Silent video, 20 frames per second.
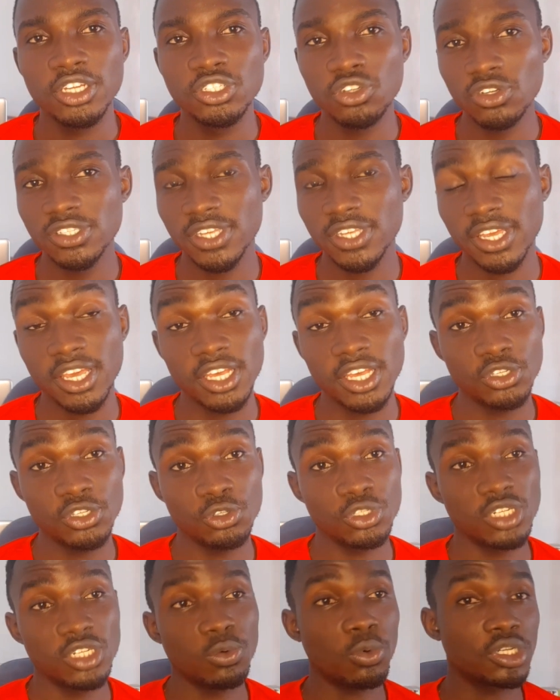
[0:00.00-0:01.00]
Just in case you
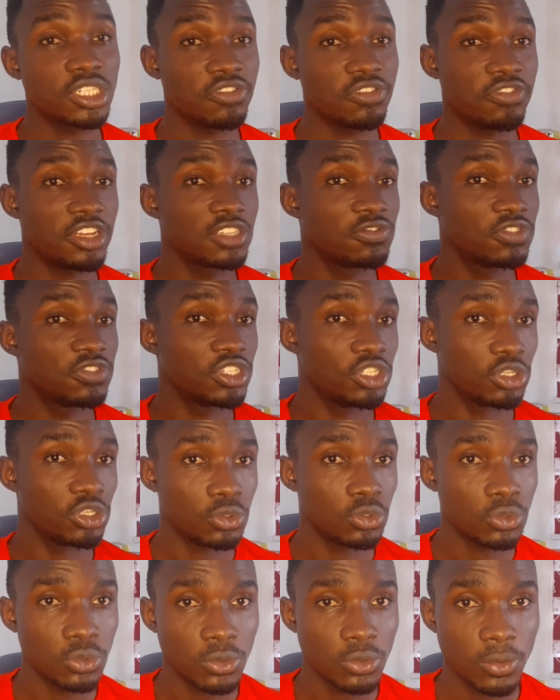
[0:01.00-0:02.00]
didn't watch the first
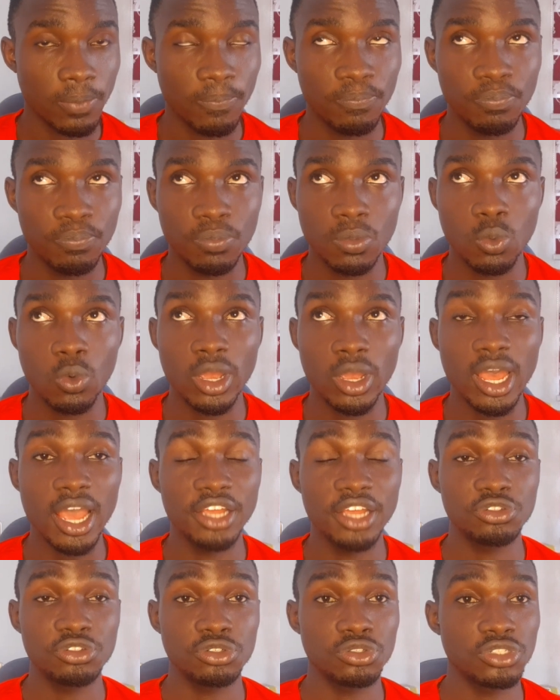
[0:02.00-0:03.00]
video where I
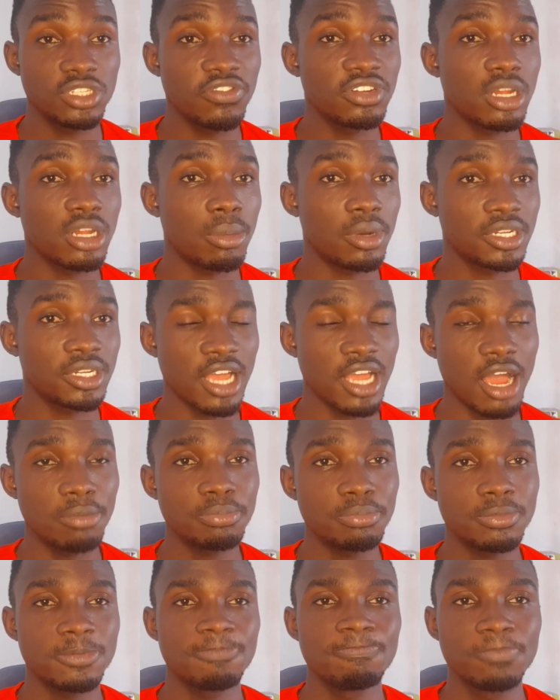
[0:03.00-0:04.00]
introduced everything about the app,
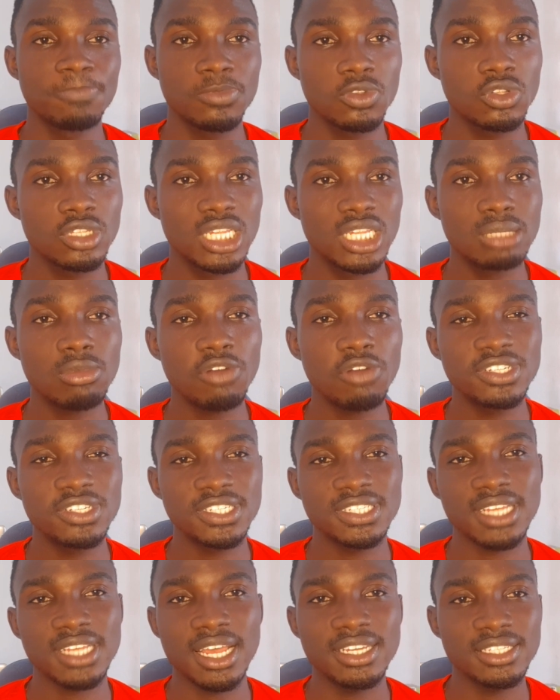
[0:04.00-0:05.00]
the name of this
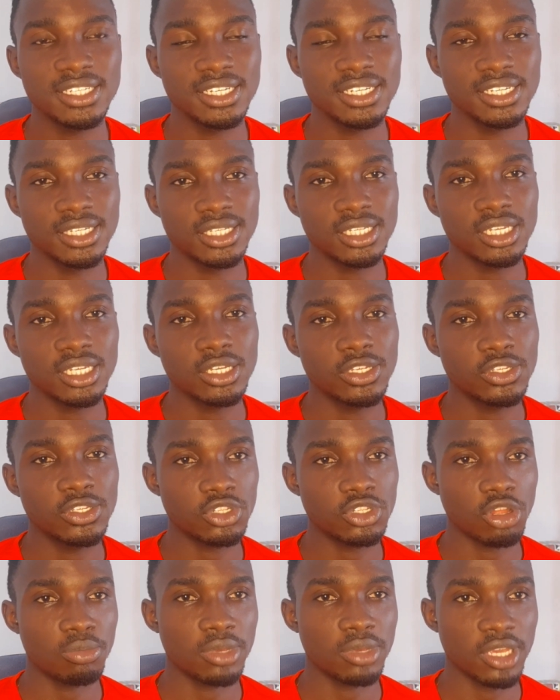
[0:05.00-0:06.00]
site is
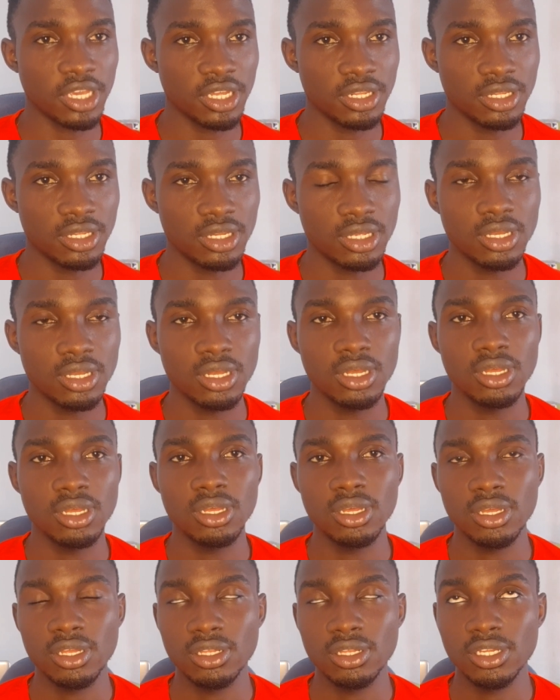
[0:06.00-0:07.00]
StormGain.
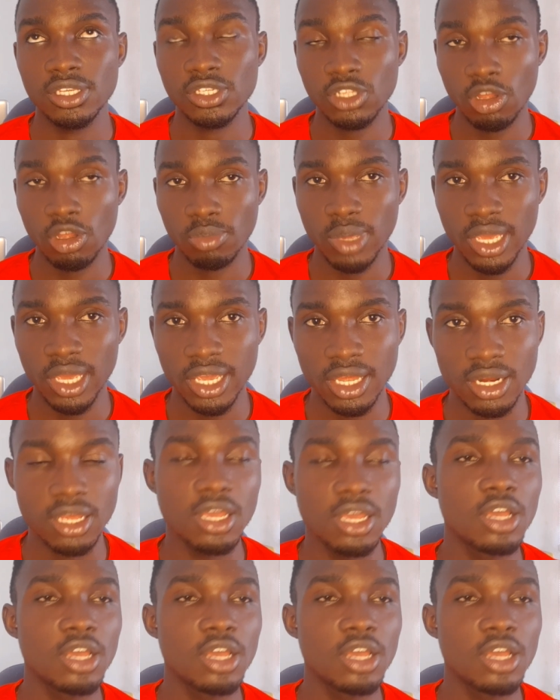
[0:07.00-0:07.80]
StormGain.